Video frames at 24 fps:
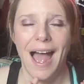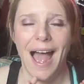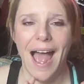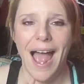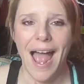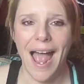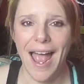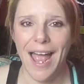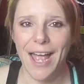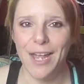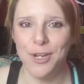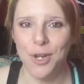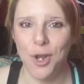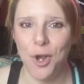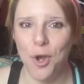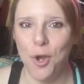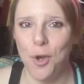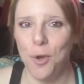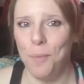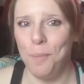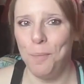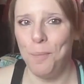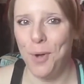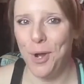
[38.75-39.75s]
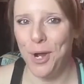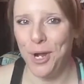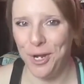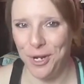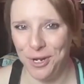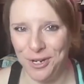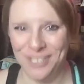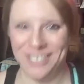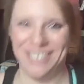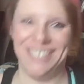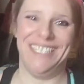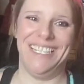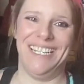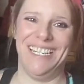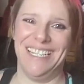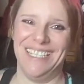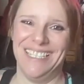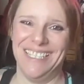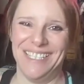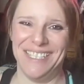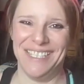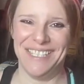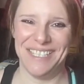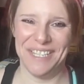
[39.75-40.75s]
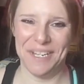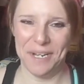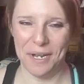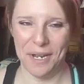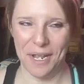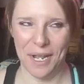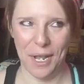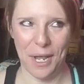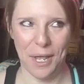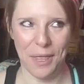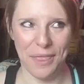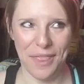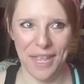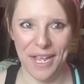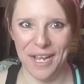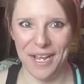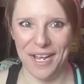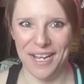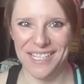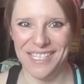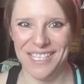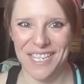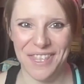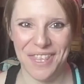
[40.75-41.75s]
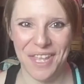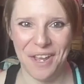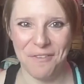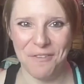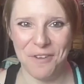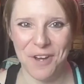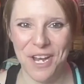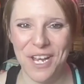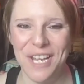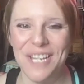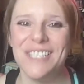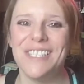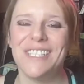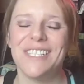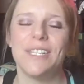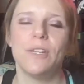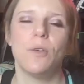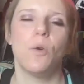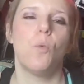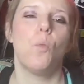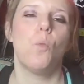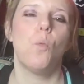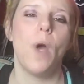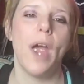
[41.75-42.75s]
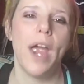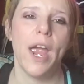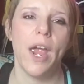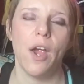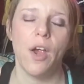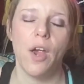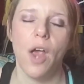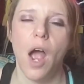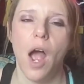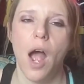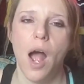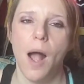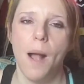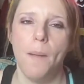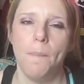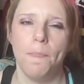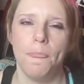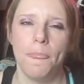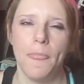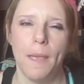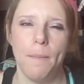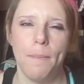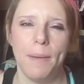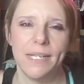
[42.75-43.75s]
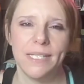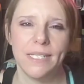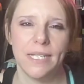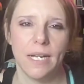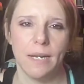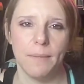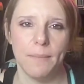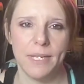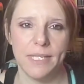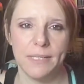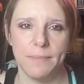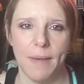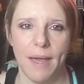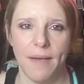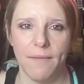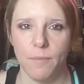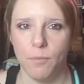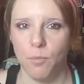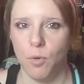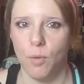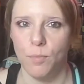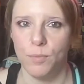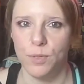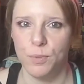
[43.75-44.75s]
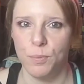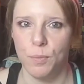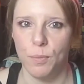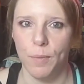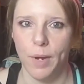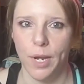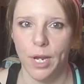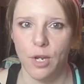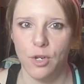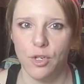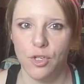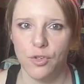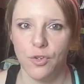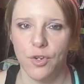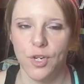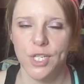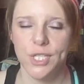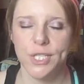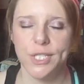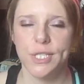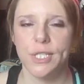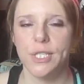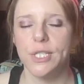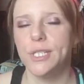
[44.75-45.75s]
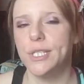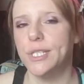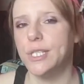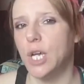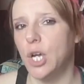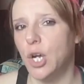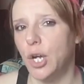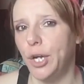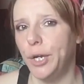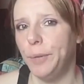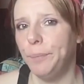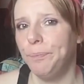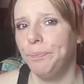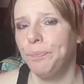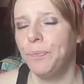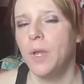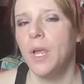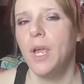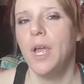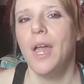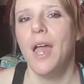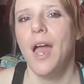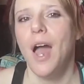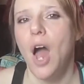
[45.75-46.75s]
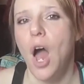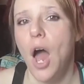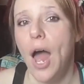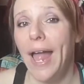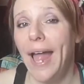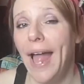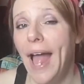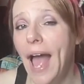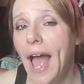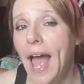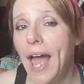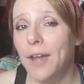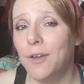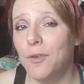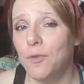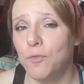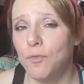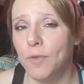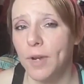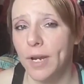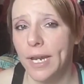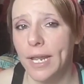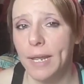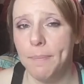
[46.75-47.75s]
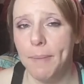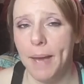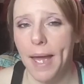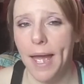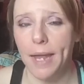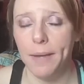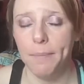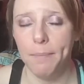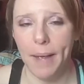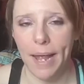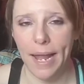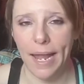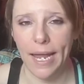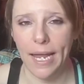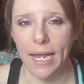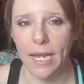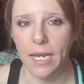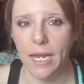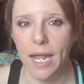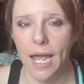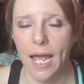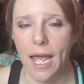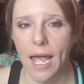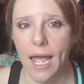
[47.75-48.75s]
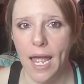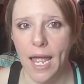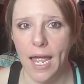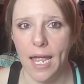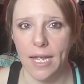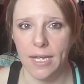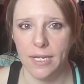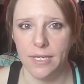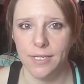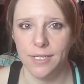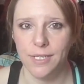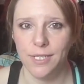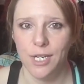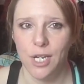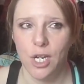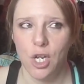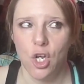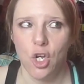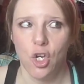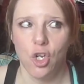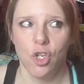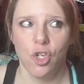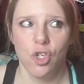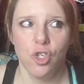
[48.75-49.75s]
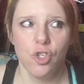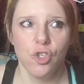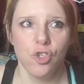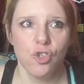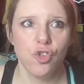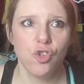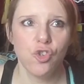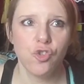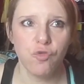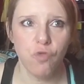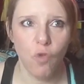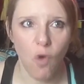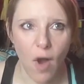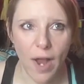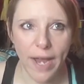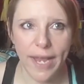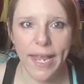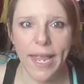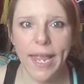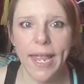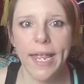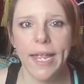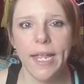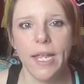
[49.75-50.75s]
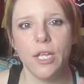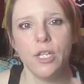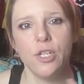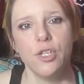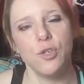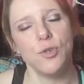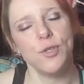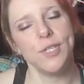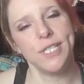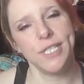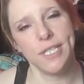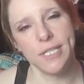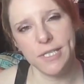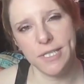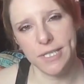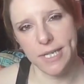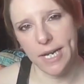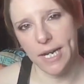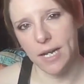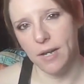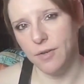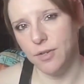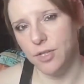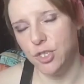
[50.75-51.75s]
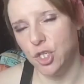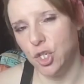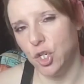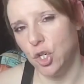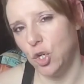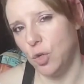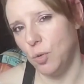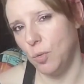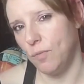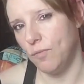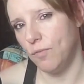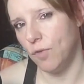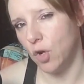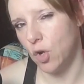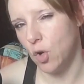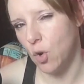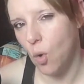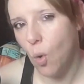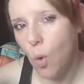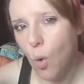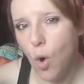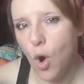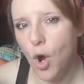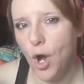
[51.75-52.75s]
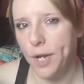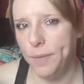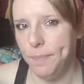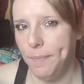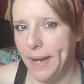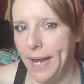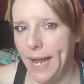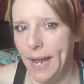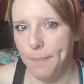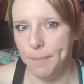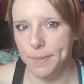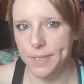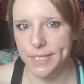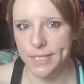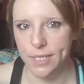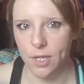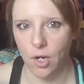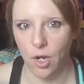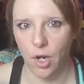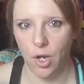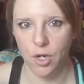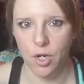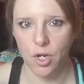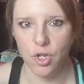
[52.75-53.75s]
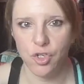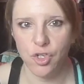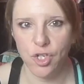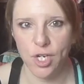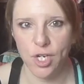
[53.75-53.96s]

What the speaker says: endomyosis. I think I said that right, where it basically means I'm having problems with my uterus. So I had really bad pain, and trying to sit down to record my episode,